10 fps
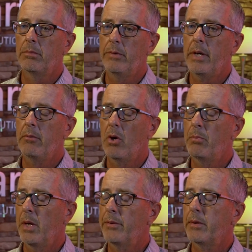very
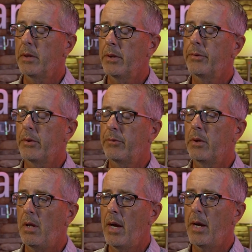robust list of
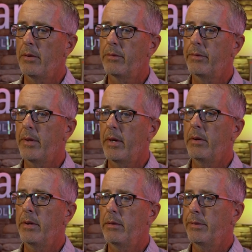clients that are in the